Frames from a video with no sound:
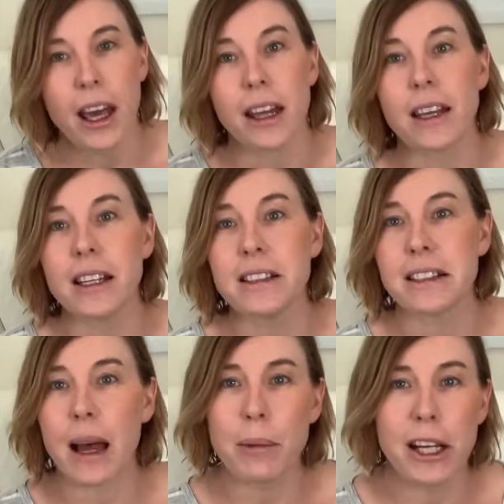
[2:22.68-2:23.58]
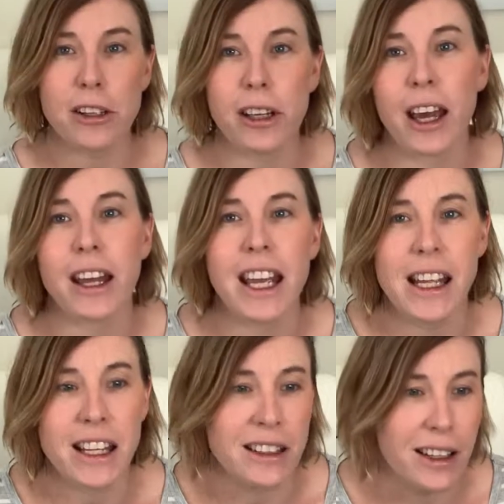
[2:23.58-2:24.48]
And then in summer, you get
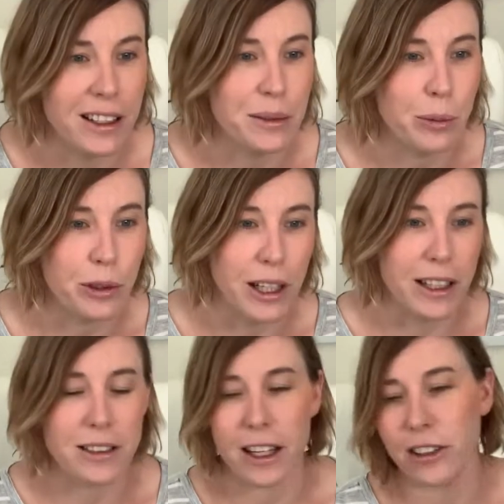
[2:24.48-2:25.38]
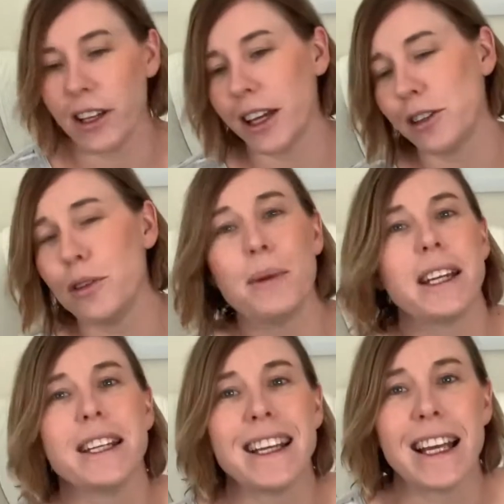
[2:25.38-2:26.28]
heat index warnings and you get
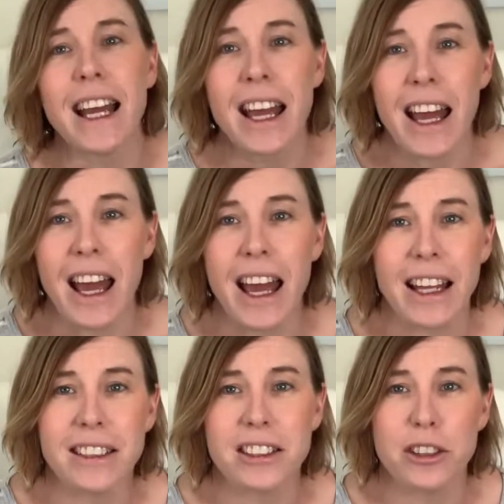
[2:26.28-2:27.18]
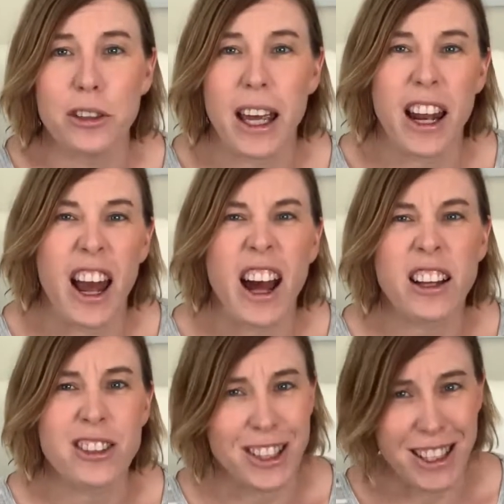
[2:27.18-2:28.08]
humidity and you get
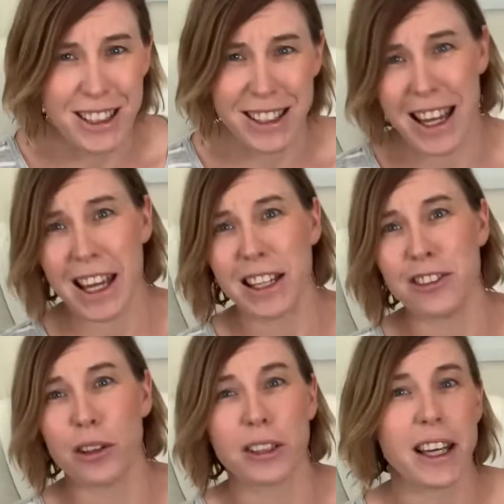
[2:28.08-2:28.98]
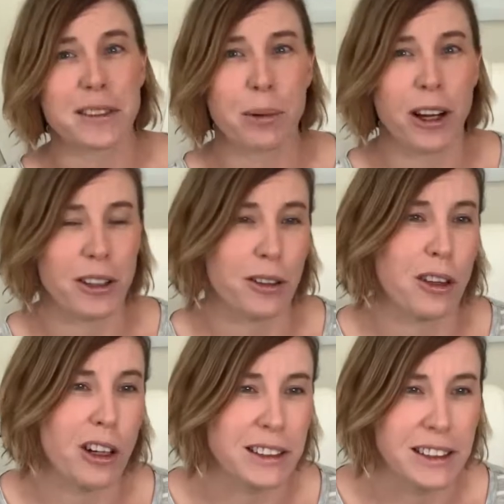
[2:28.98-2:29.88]
allergies, and guess what? You're
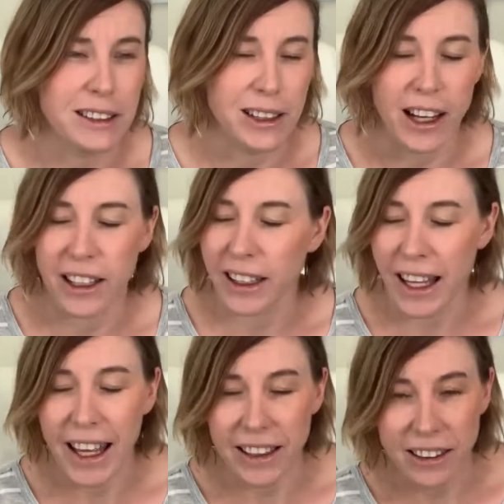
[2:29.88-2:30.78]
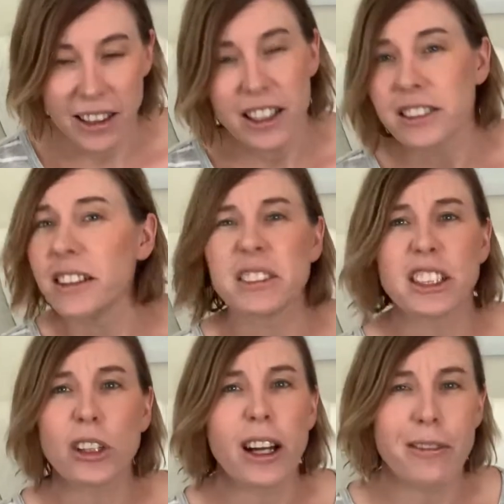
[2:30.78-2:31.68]
locked inside again. So there was
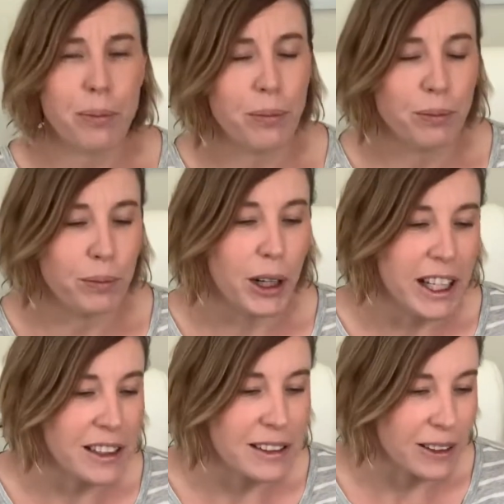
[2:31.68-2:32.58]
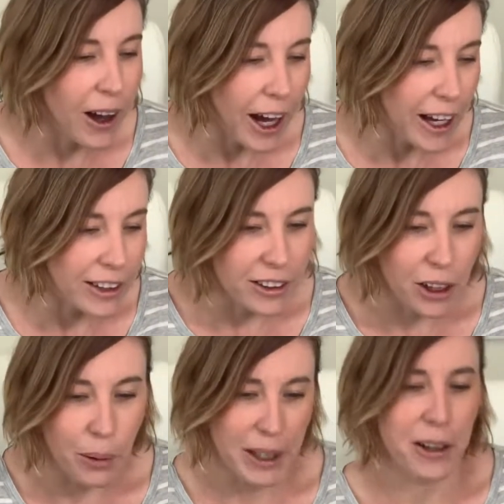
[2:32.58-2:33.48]
a lot of inside
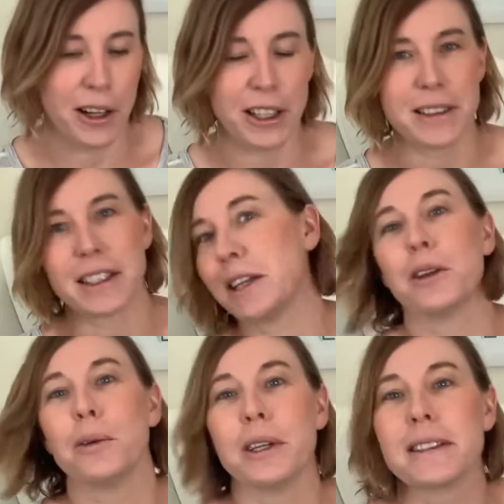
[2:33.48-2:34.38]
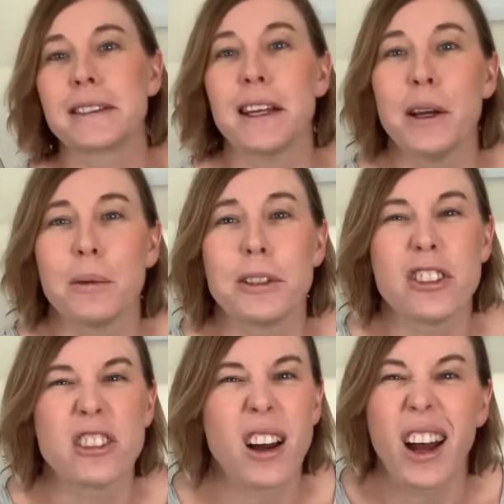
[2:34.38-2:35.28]
going on in St. Louis, which
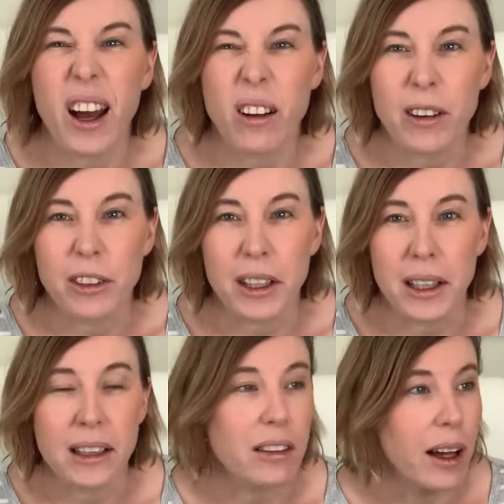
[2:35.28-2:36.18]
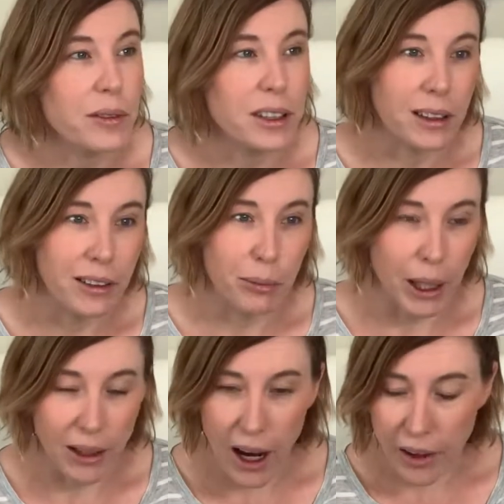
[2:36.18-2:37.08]
is not how I really love to live
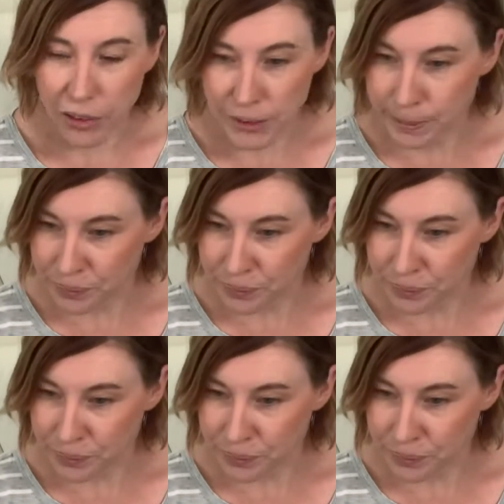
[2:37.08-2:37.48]
my life.